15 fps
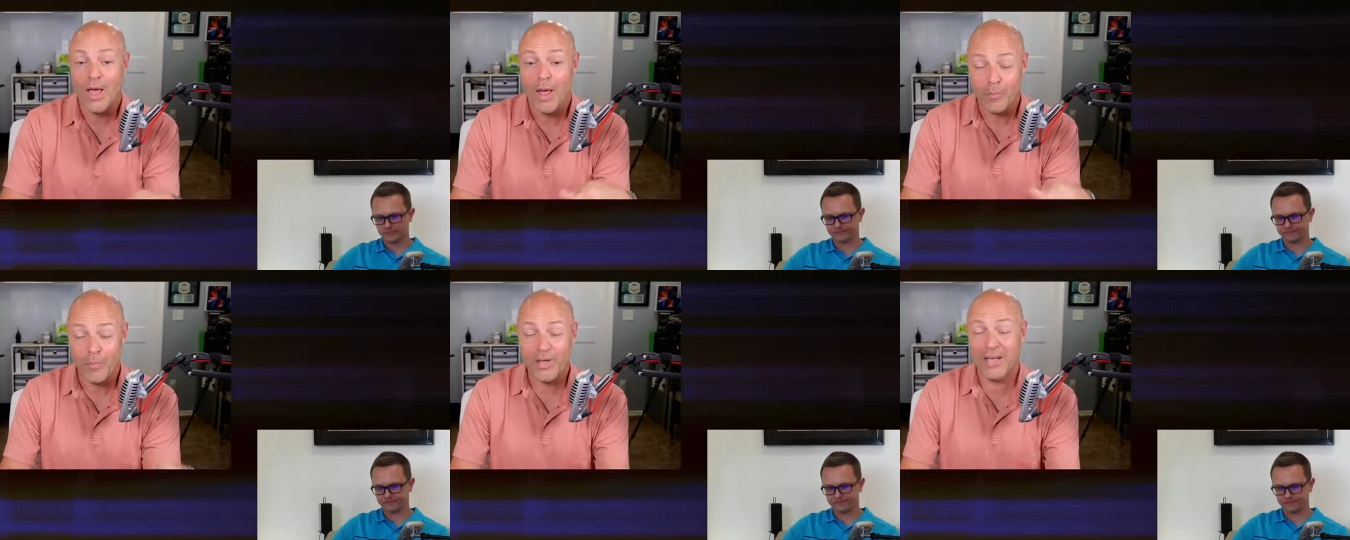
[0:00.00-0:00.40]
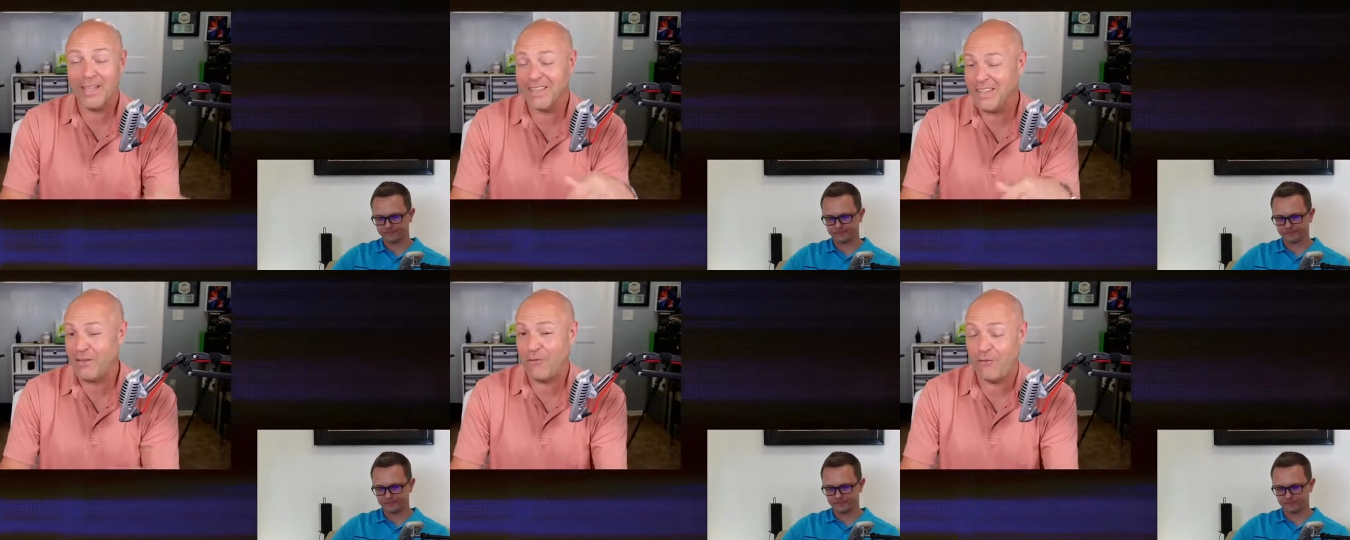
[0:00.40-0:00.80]
Speaker 1: being the
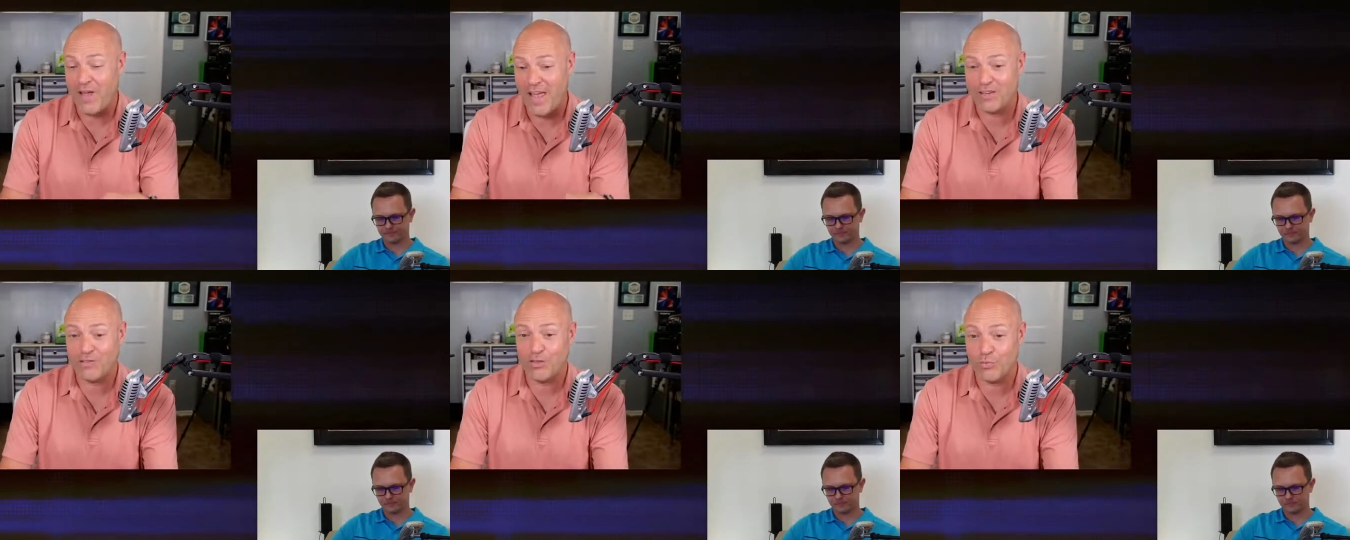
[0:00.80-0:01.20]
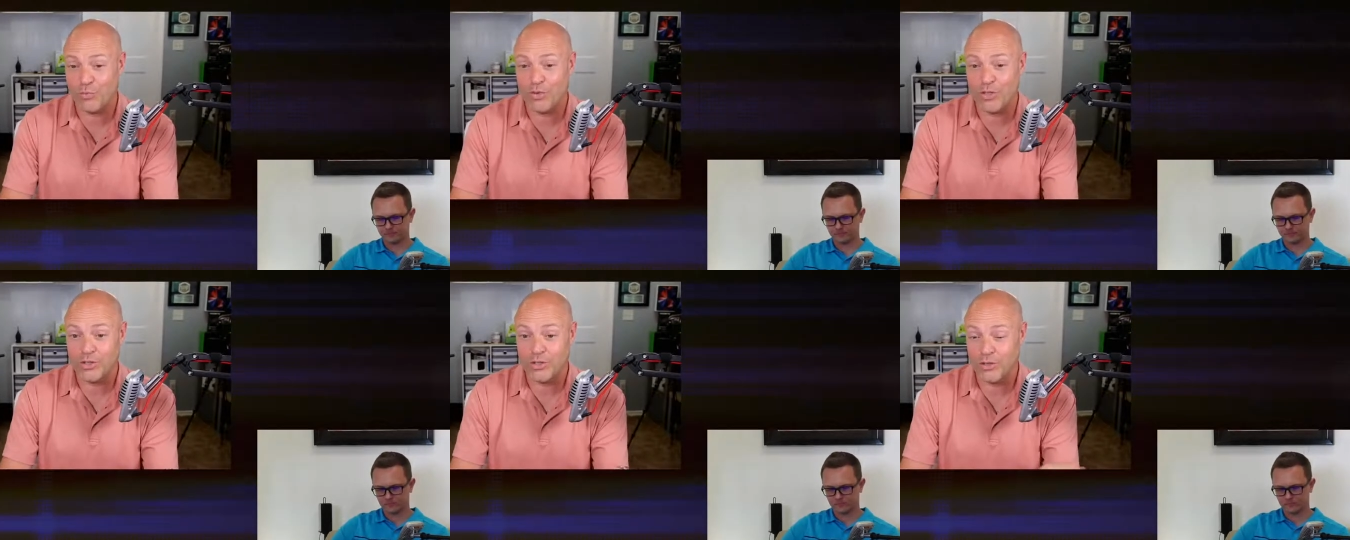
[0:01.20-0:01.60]
fastest
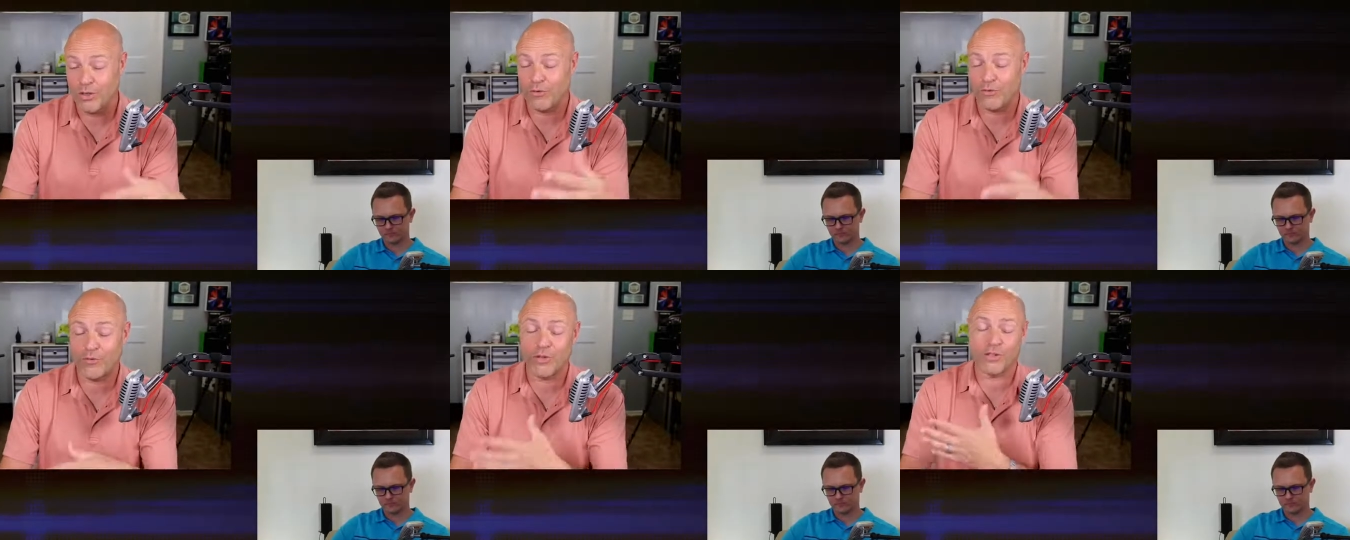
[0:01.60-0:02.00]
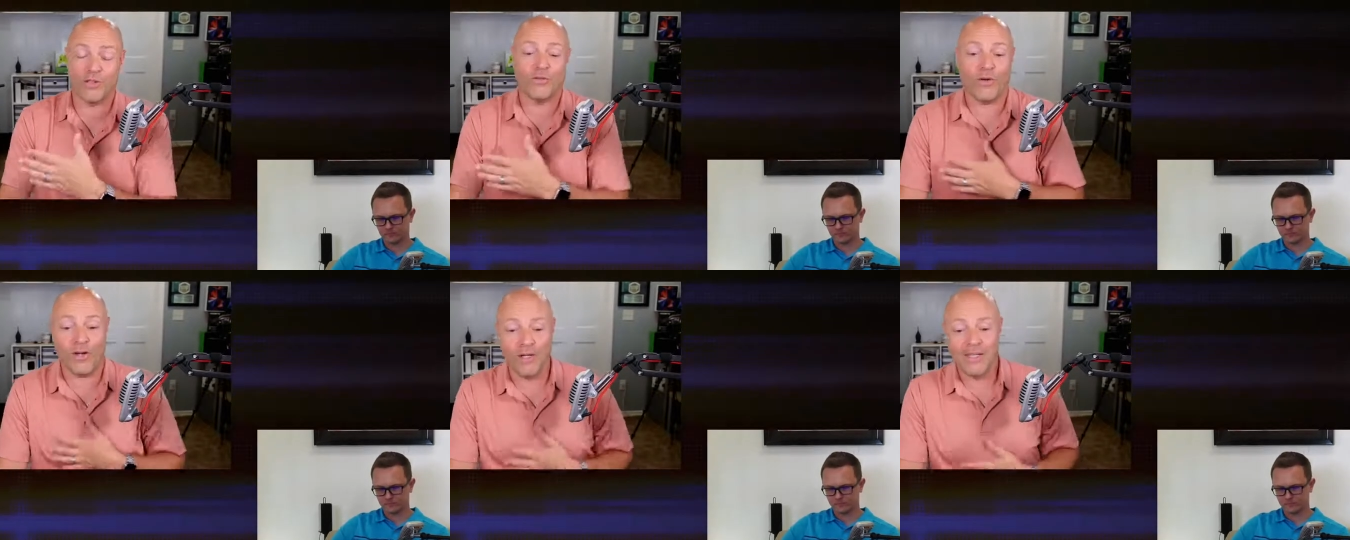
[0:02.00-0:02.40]
production car. First of
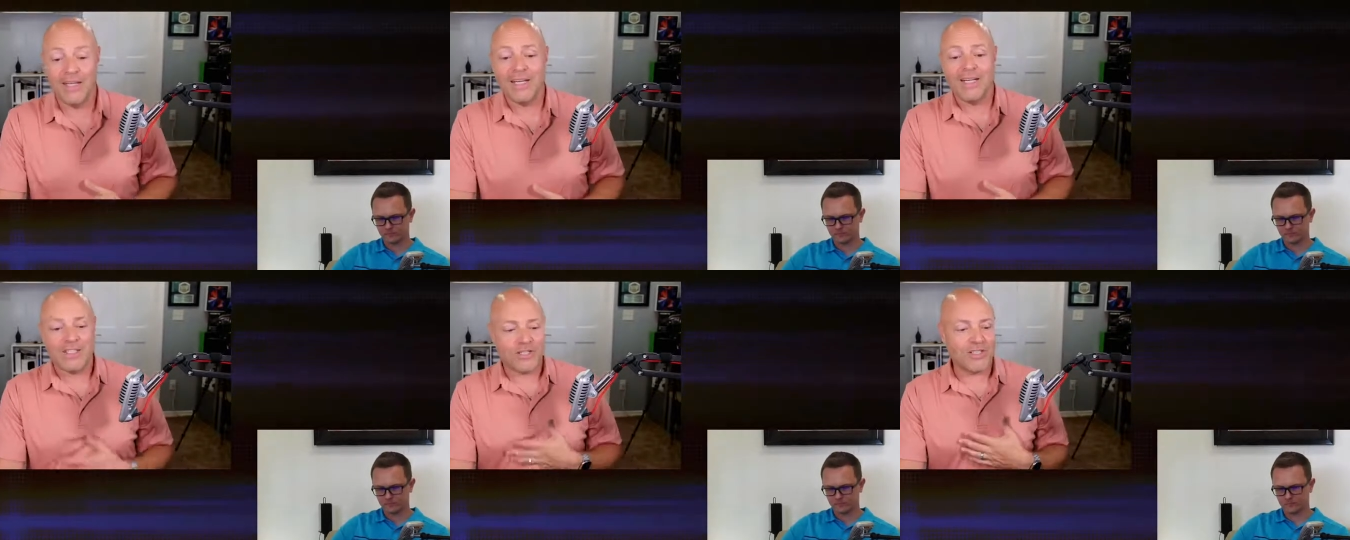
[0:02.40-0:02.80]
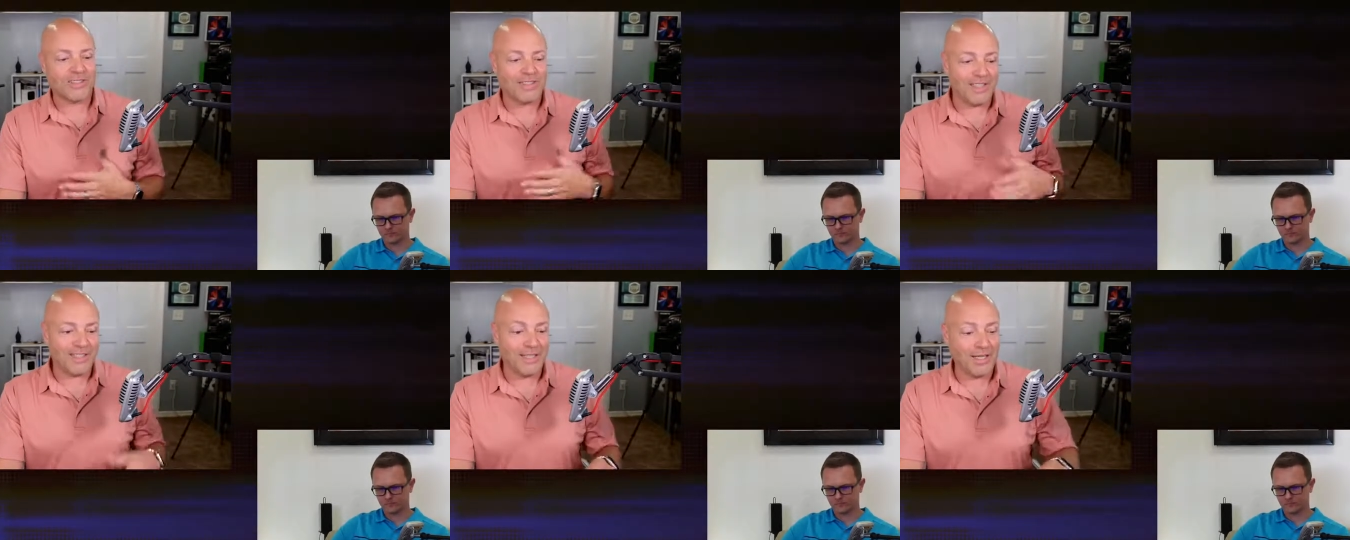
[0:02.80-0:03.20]
all, just
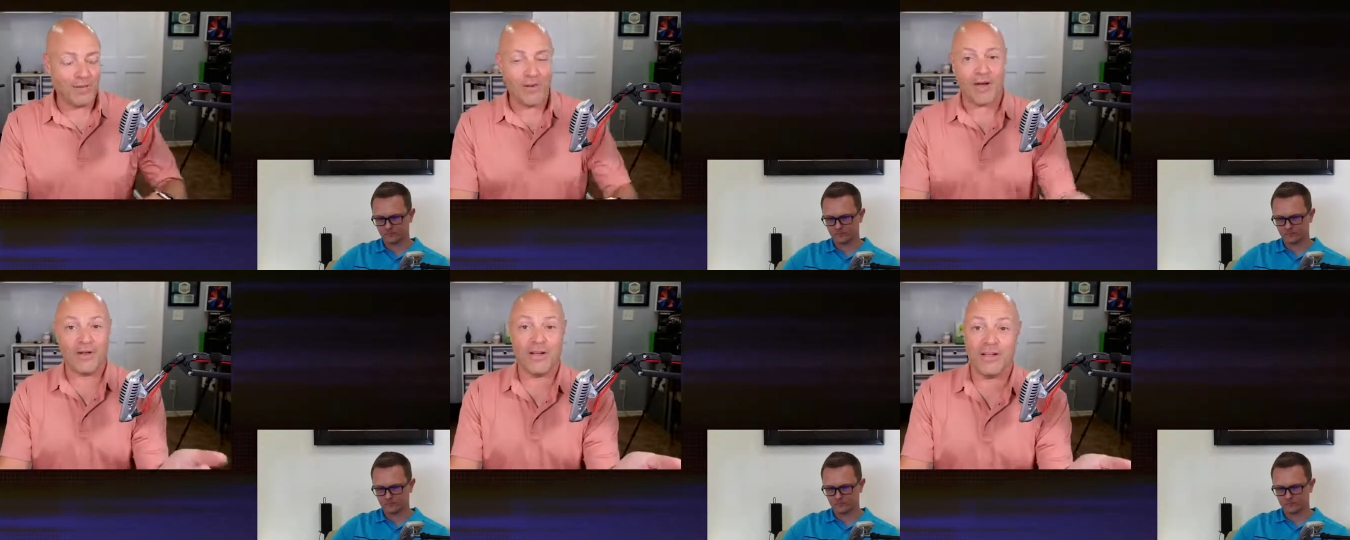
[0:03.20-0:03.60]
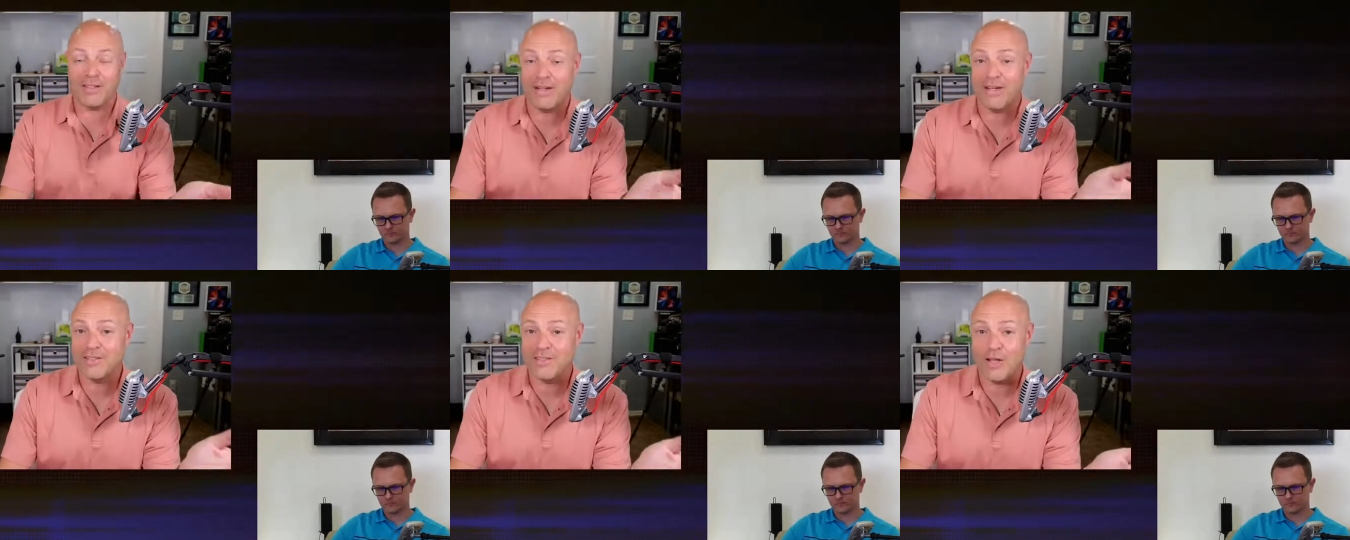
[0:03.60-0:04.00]
thinking about hitting an
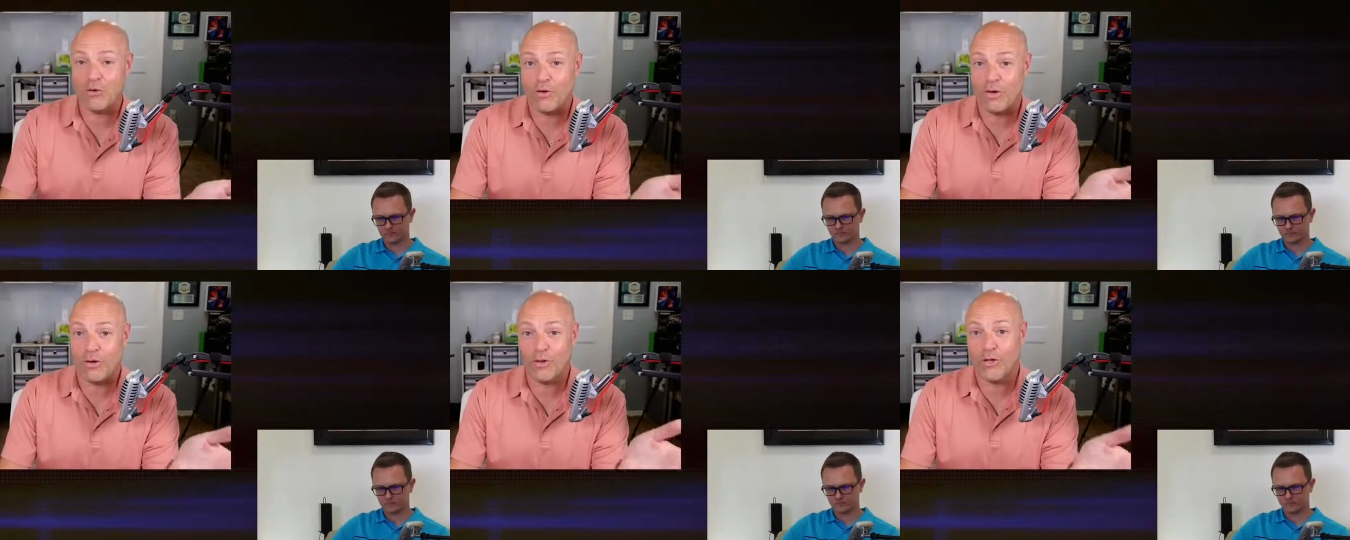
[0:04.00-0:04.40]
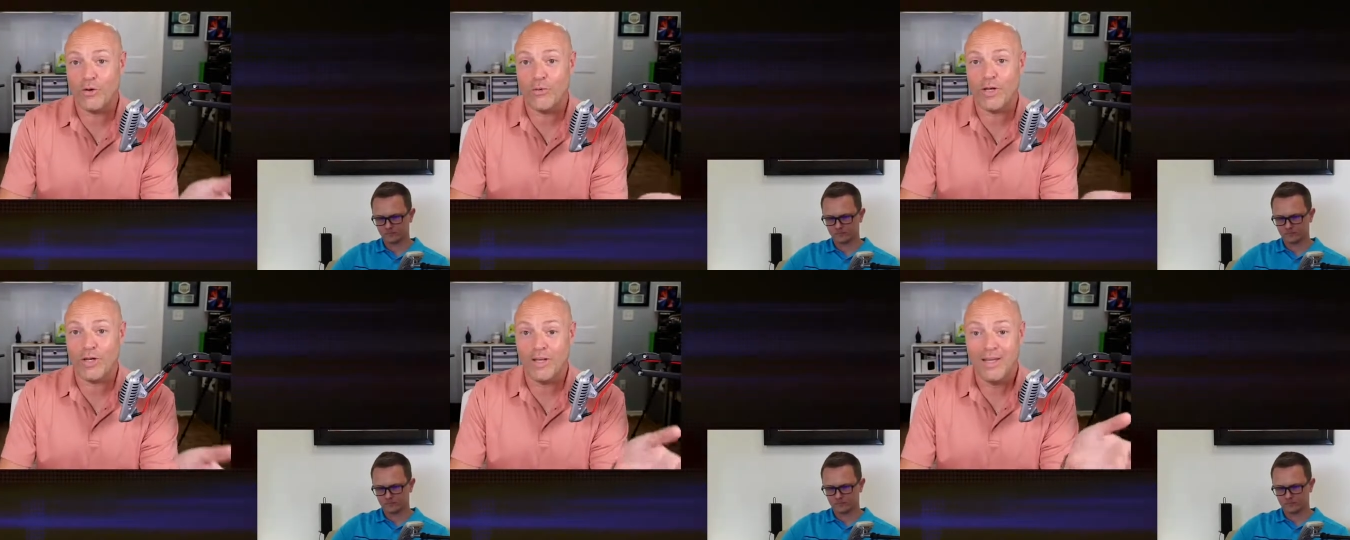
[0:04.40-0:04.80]
accelerator and
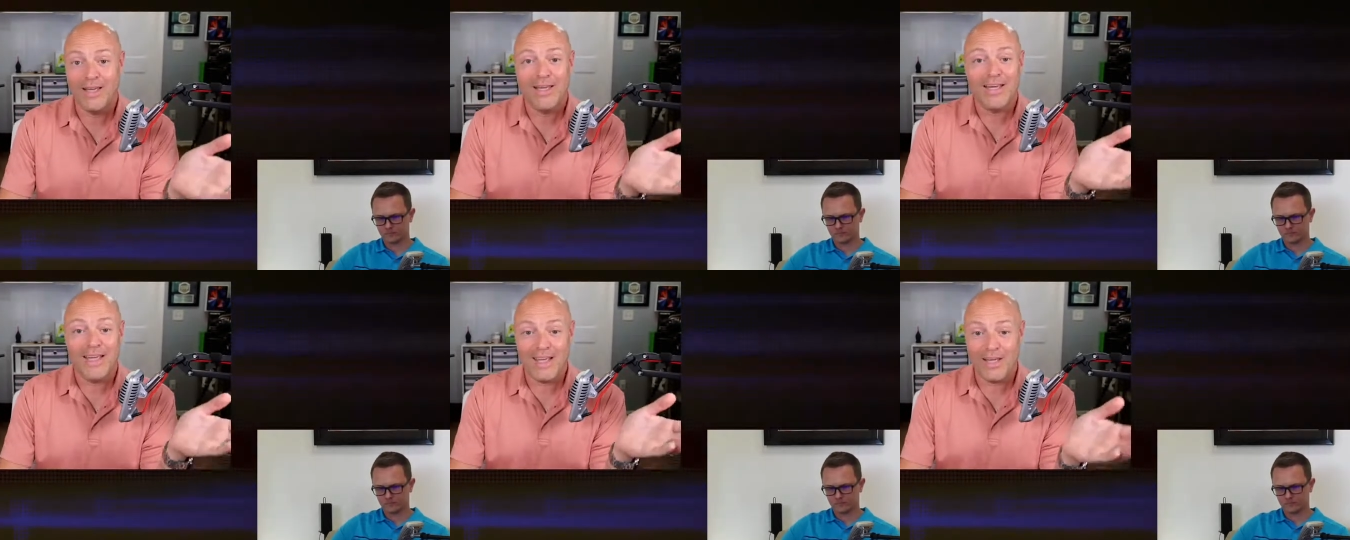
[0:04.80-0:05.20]
going in a